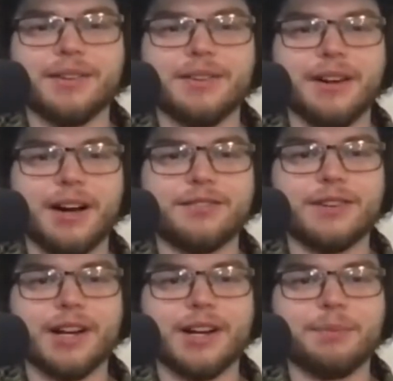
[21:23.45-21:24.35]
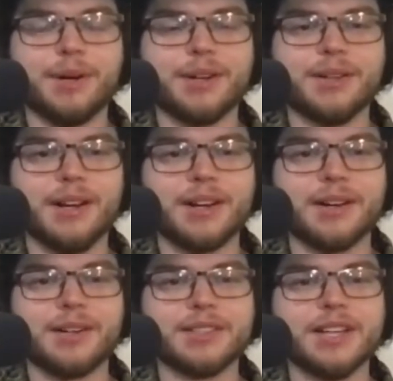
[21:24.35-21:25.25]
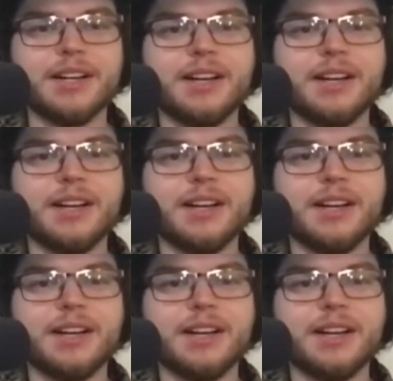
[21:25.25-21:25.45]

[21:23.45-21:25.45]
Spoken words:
I've read up on a lot of cars, is